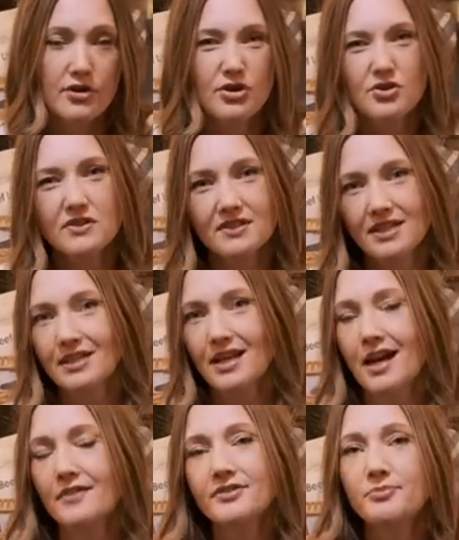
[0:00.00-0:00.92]
You just kind of
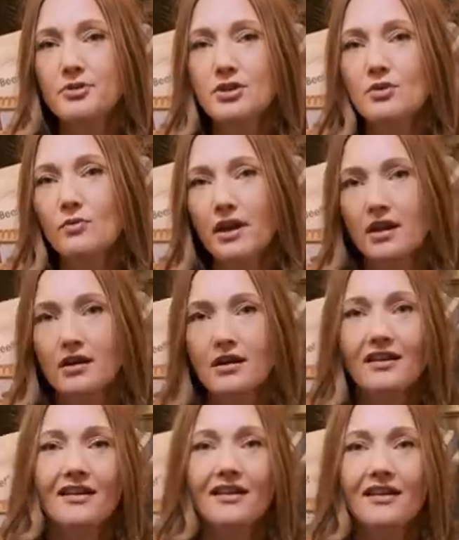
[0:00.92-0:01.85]
have to be aware.
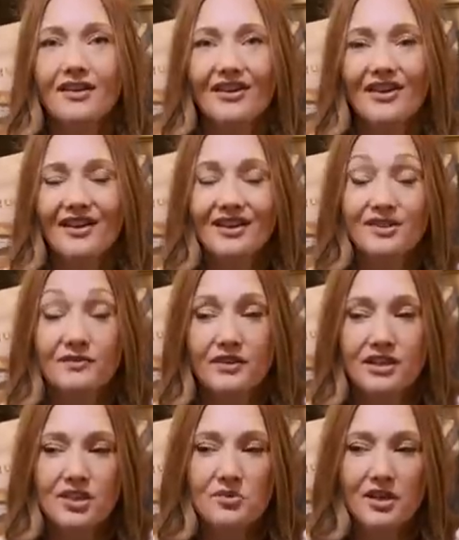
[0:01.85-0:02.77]
It's
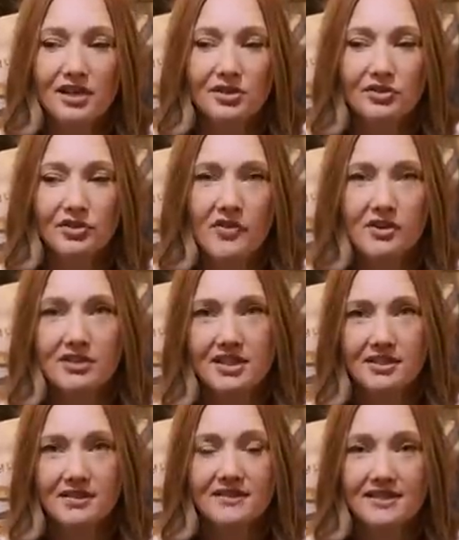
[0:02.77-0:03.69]
funny, you kind of learn their
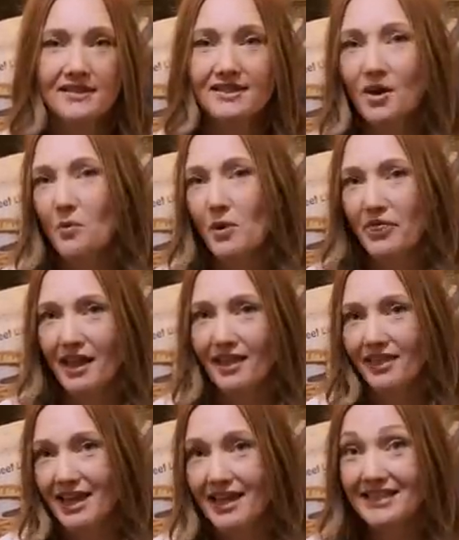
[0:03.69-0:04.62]
tendencies, like what they
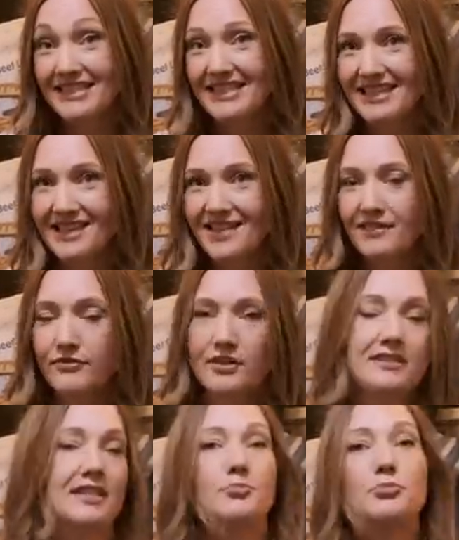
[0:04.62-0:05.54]
like to eat. For
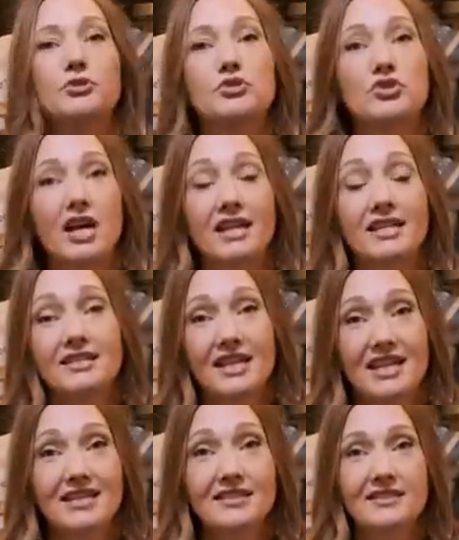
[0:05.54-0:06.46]
example, dried
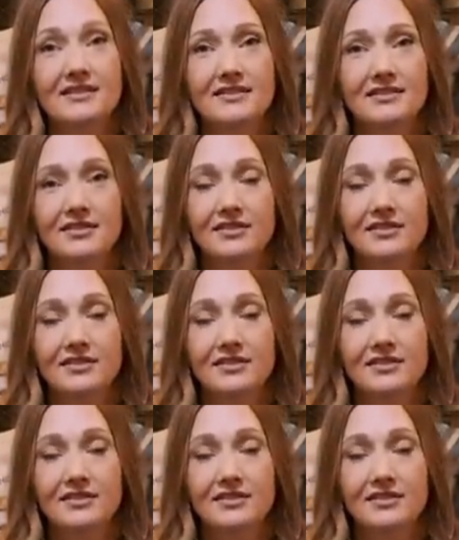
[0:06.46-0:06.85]
dates.